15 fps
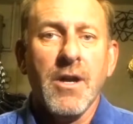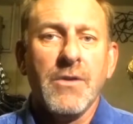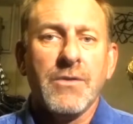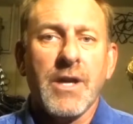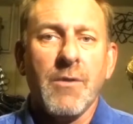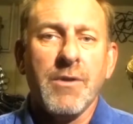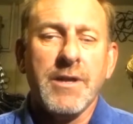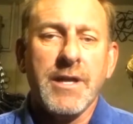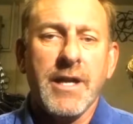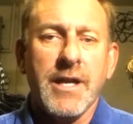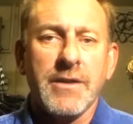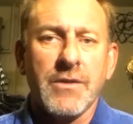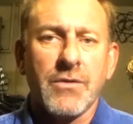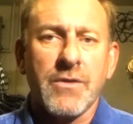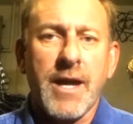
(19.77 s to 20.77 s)
So I would
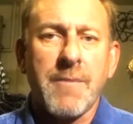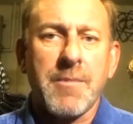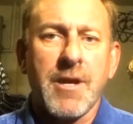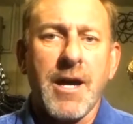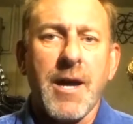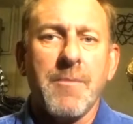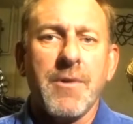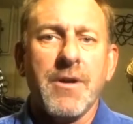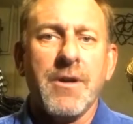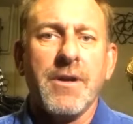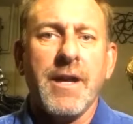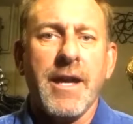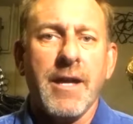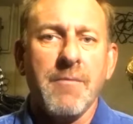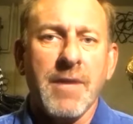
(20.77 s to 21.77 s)
take the scrap
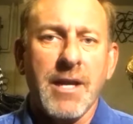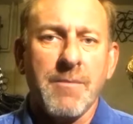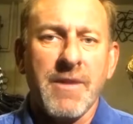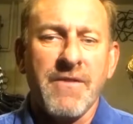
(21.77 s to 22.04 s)
copper and make